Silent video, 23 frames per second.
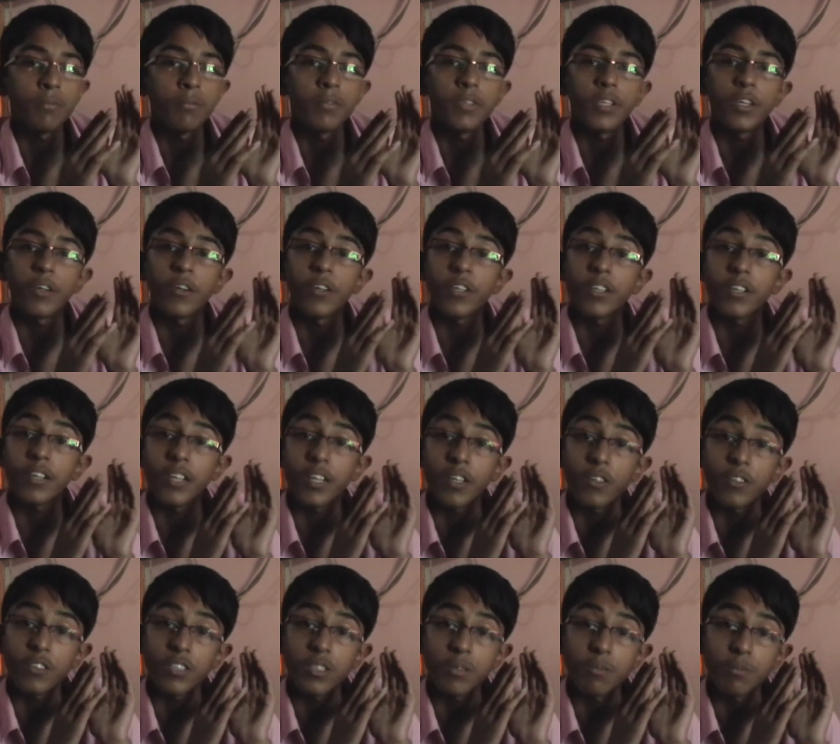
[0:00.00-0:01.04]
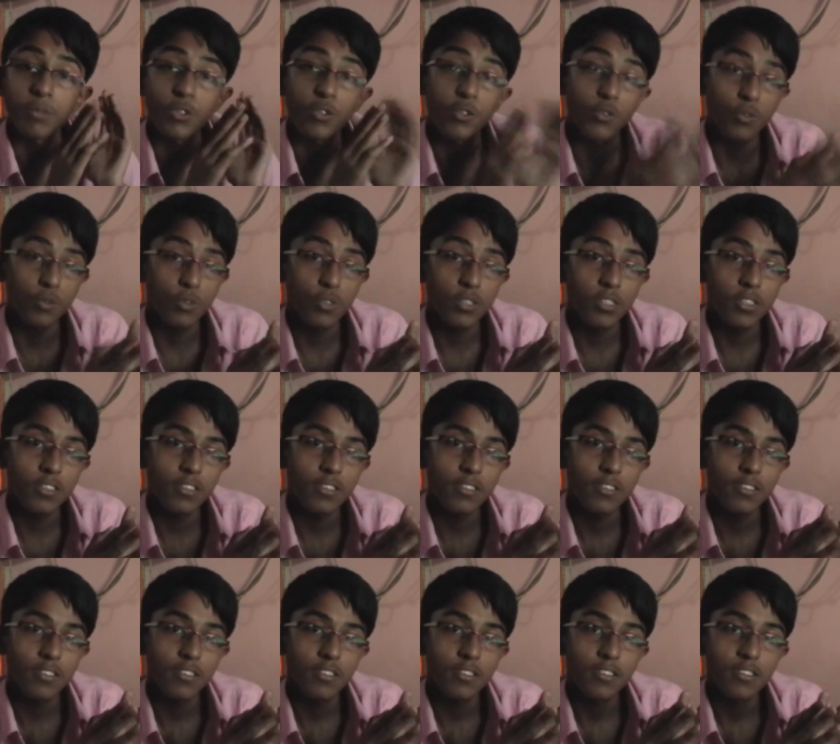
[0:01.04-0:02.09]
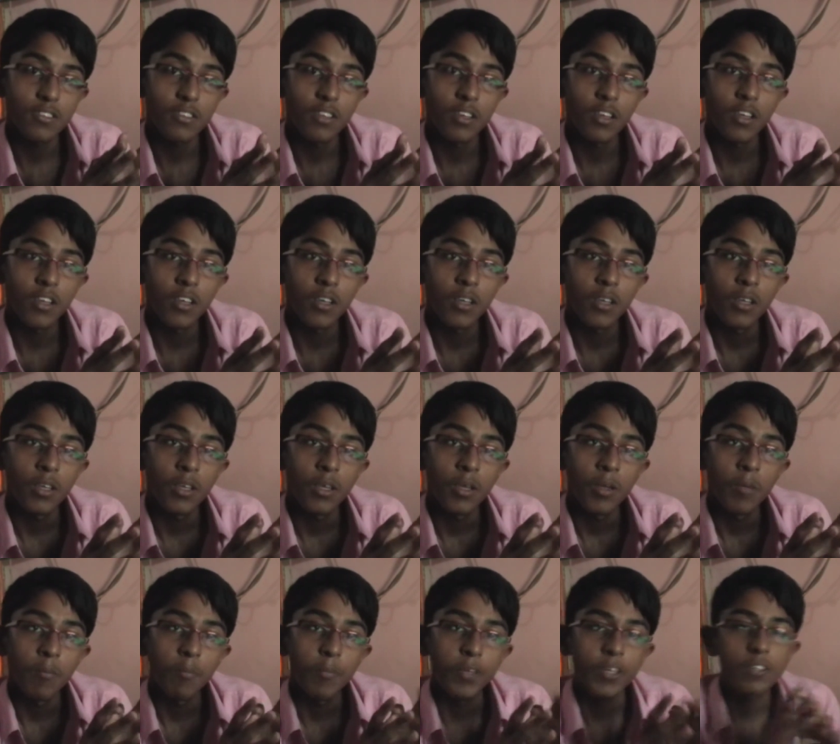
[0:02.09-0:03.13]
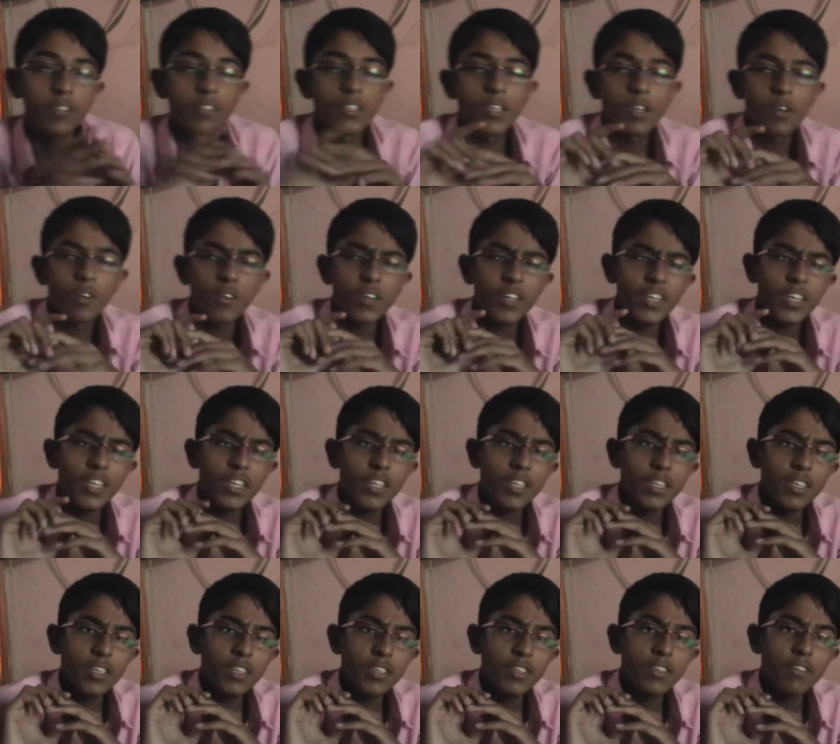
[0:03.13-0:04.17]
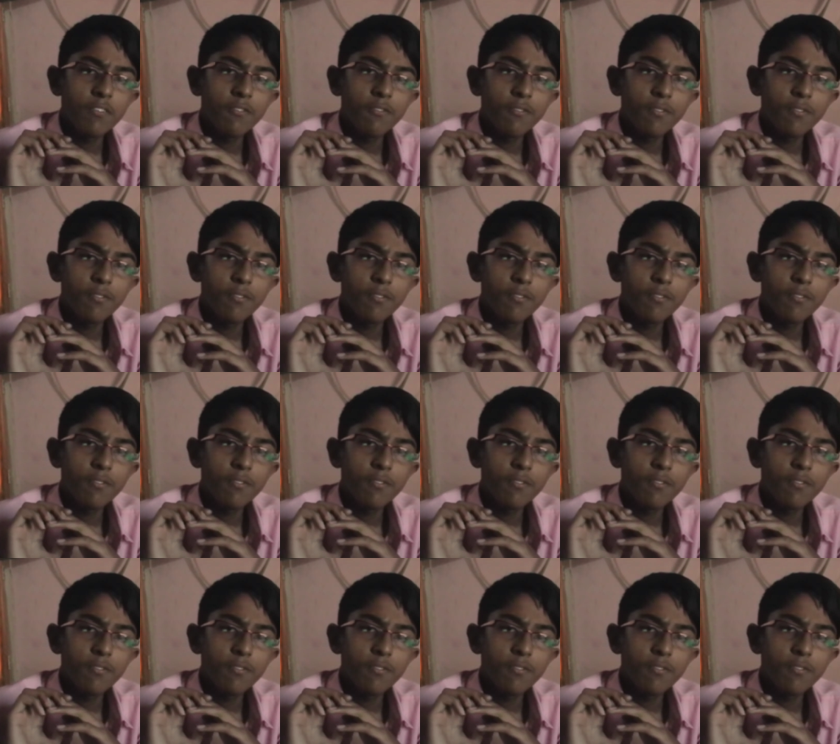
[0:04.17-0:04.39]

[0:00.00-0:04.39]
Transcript: they're going to announce him soon because they don't want any